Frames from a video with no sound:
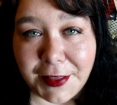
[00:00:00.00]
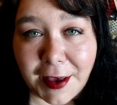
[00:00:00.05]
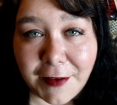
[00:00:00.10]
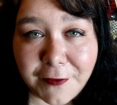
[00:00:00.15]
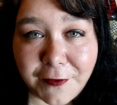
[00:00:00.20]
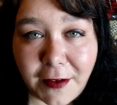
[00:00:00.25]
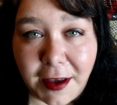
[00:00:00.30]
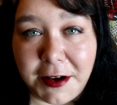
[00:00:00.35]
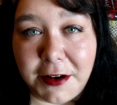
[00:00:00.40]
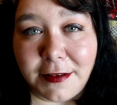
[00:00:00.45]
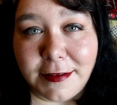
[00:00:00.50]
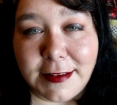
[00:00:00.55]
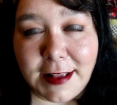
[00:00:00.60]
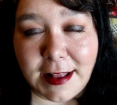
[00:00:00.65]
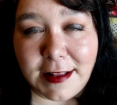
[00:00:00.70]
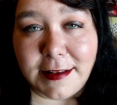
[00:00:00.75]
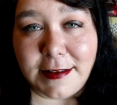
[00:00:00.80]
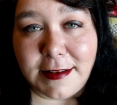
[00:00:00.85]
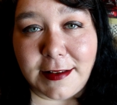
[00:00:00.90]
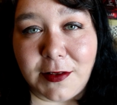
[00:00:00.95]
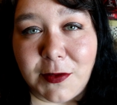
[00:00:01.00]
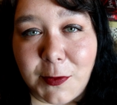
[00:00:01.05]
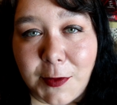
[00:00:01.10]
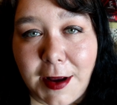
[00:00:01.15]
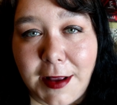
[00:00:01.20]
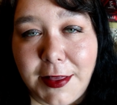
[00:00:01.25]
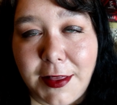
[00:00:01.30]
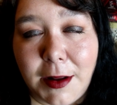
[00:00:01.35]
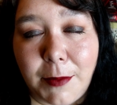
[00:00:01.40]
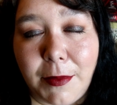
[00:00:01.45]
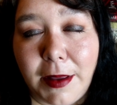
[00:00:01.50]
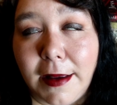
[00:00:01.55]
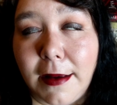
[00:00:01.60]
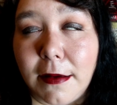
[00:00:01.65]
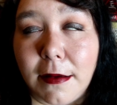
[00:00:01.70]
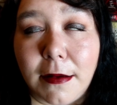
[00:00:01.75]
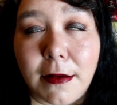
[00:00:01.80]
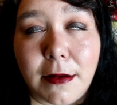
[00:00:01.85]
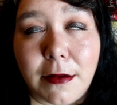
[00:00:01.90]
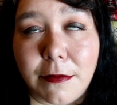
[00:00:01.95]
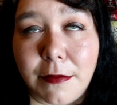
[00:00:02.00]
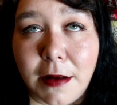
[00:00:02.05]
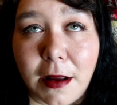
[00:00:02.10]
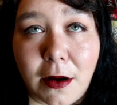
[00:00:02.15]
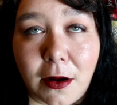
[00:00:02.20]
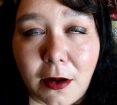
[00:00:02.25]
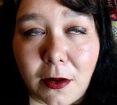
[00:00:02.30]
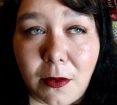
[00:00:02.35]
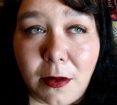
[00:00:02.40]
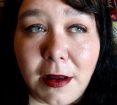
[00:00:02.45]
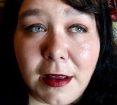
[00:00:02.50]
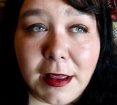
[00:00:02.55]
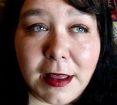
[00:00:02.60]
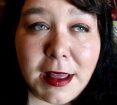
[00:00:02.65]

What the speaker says: that final sentence is read and I'm like, oh no.